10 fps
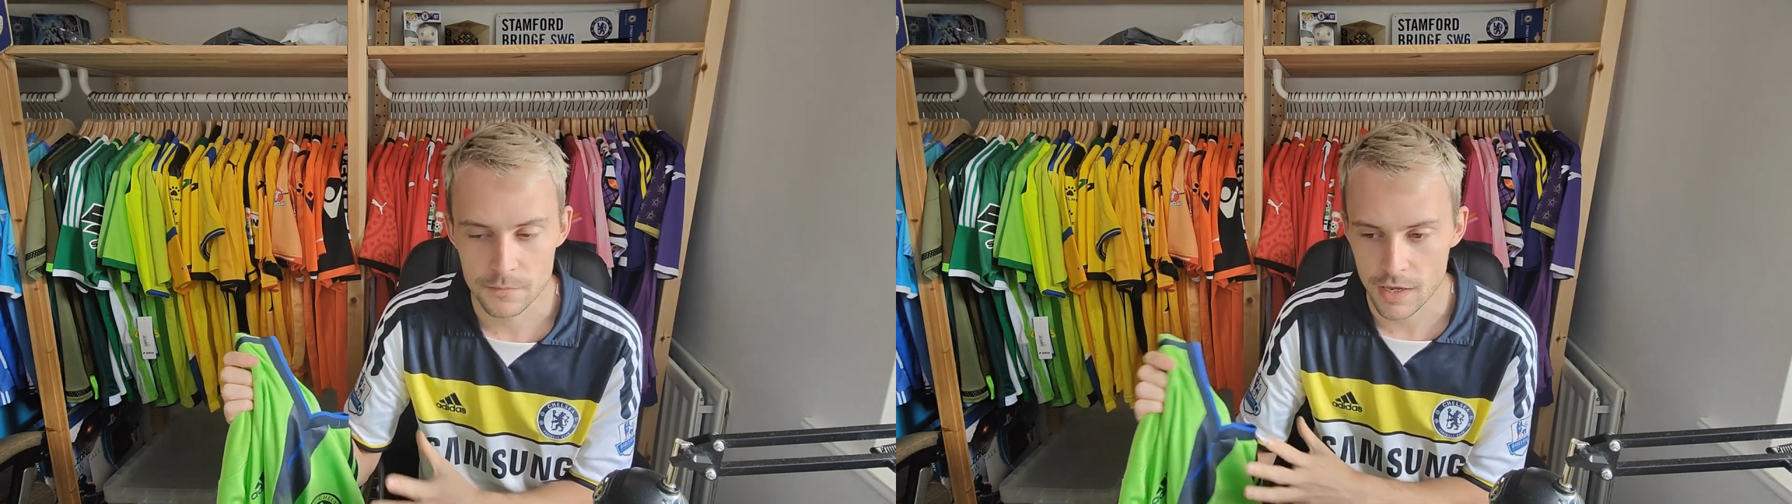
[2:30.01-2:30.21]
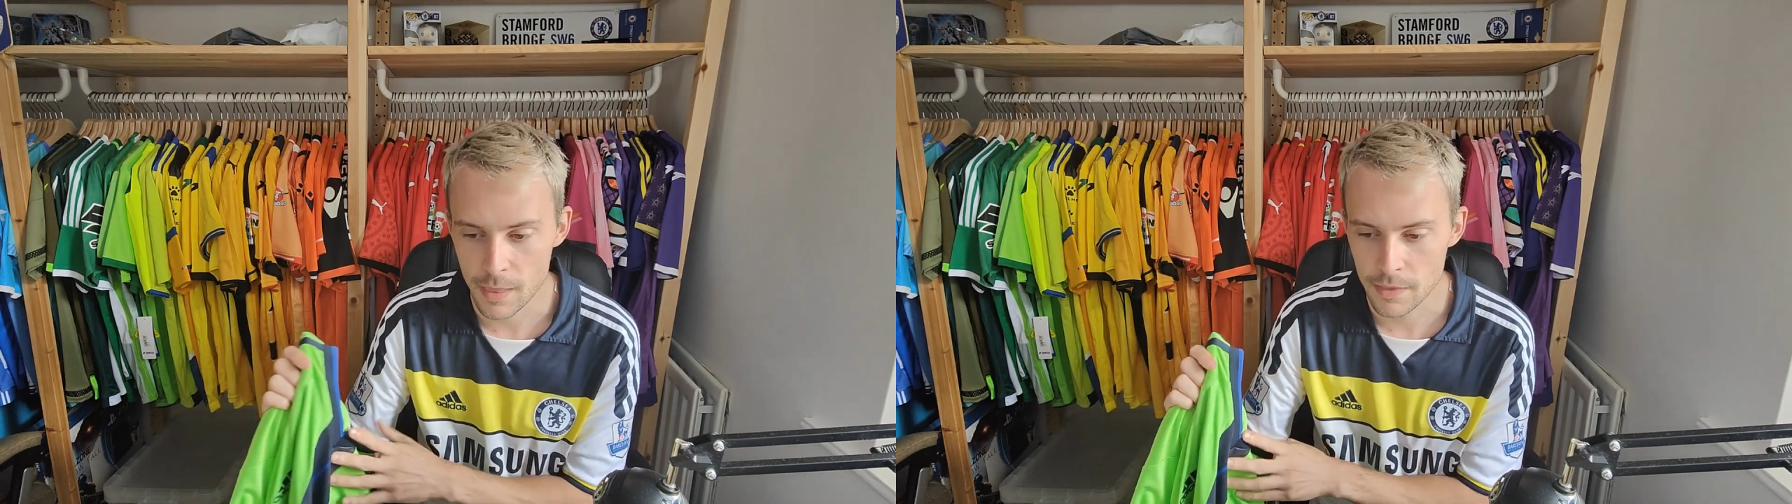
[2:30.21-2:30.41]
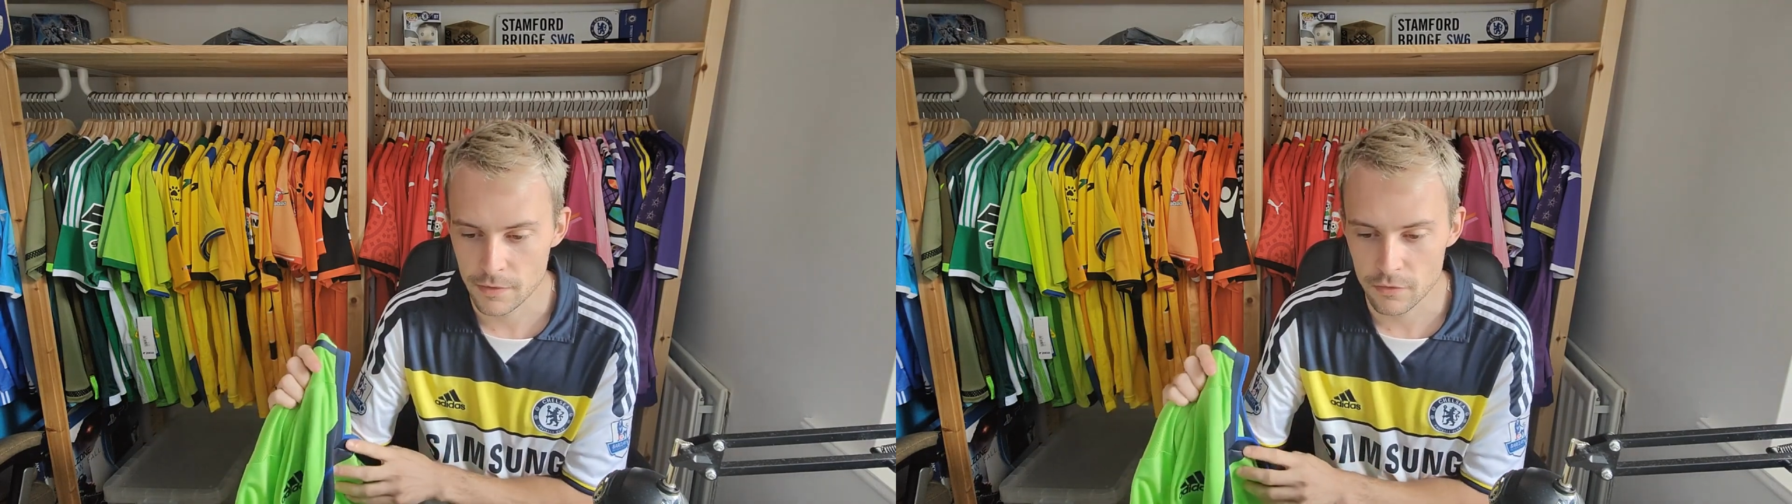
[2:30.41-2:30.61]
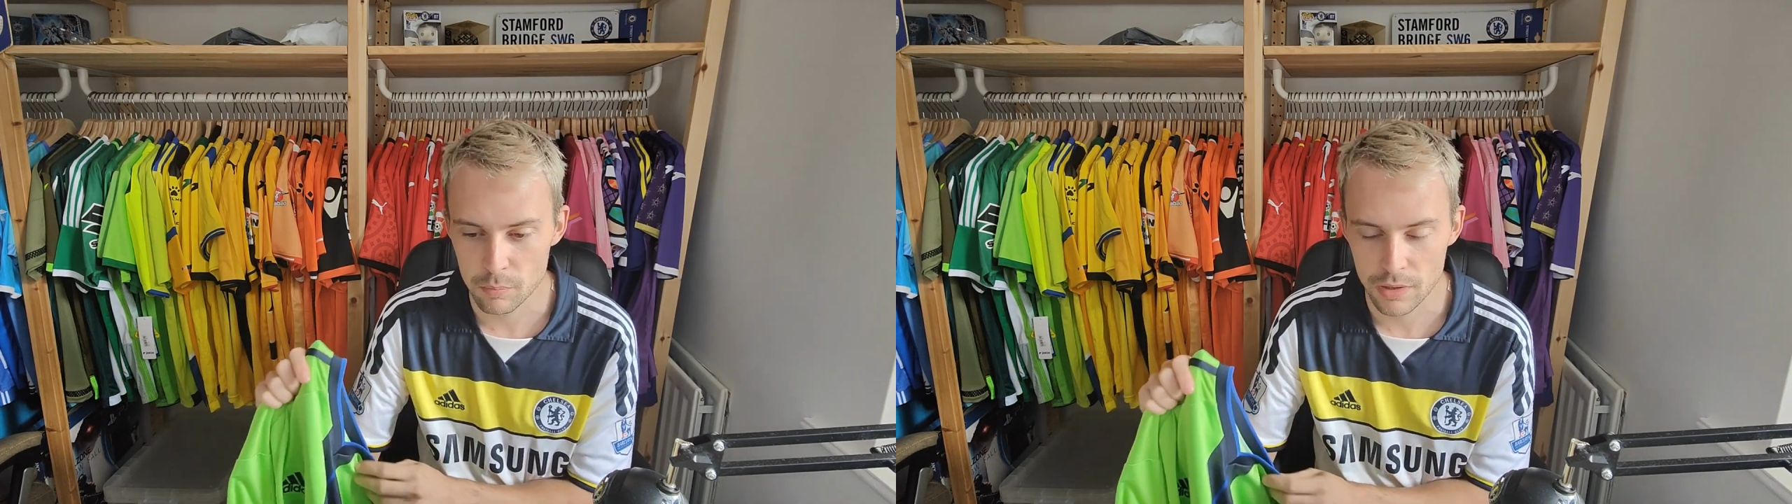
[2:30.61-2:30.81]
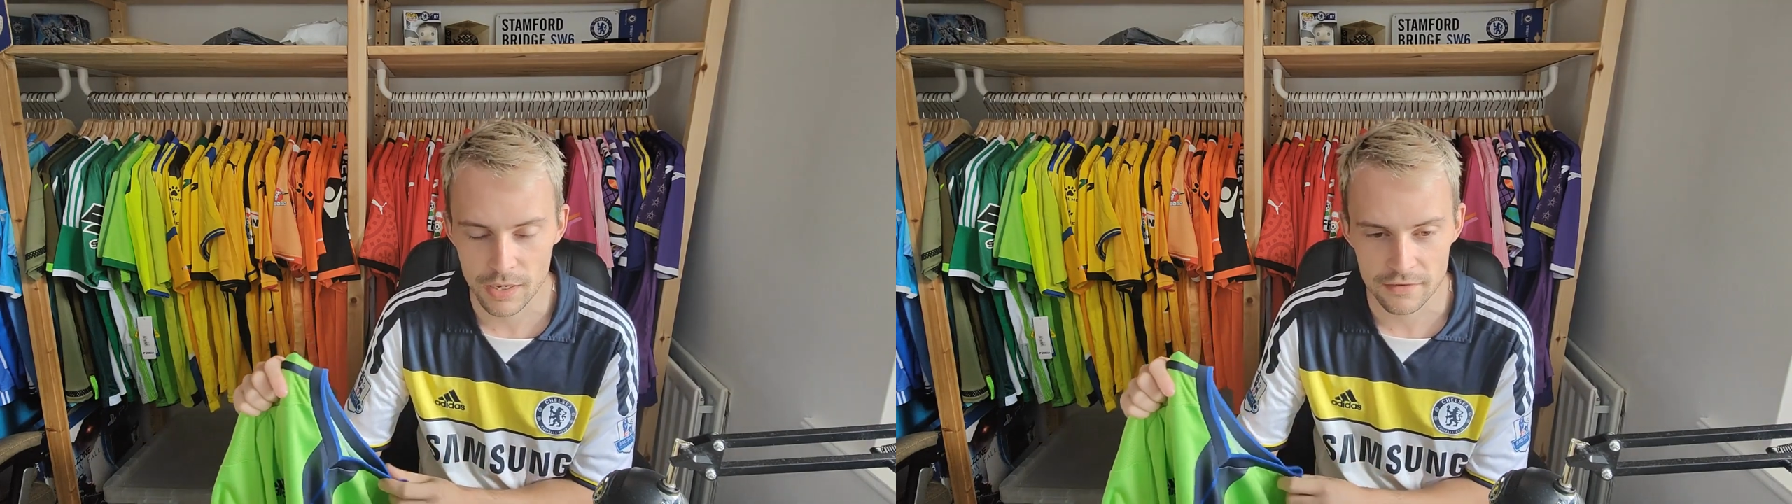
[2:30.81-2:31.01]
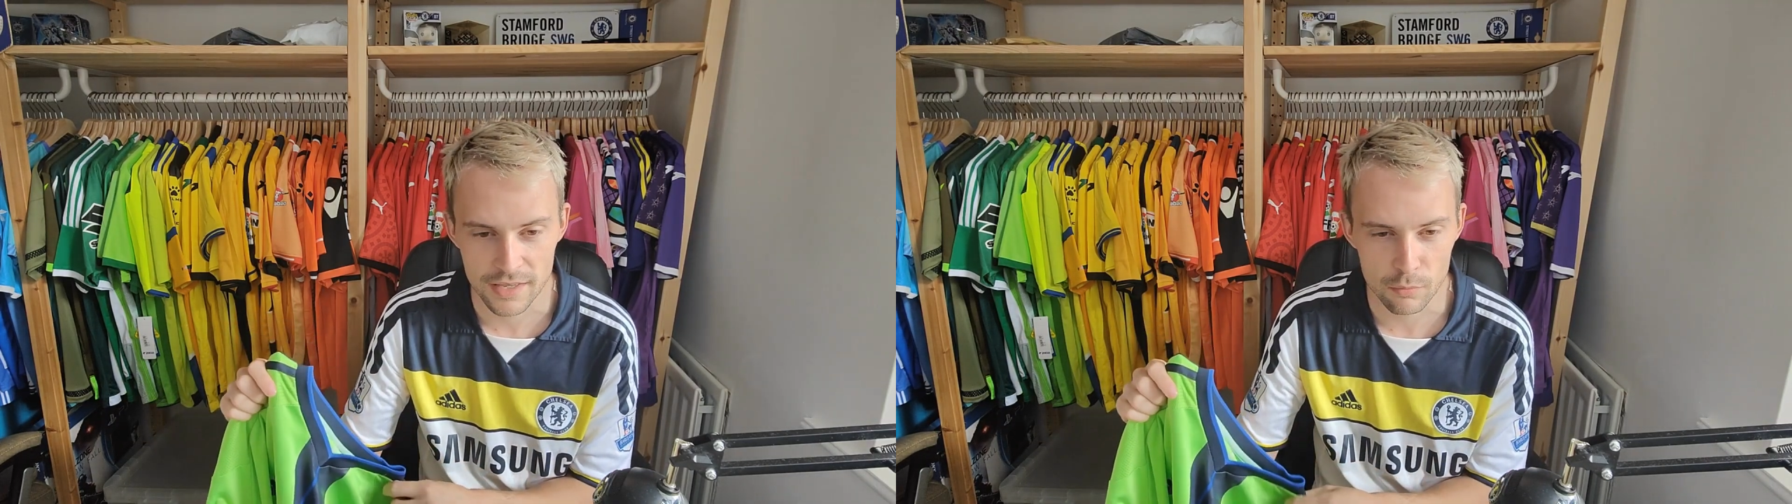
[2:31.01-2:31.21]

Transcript: and then the other players that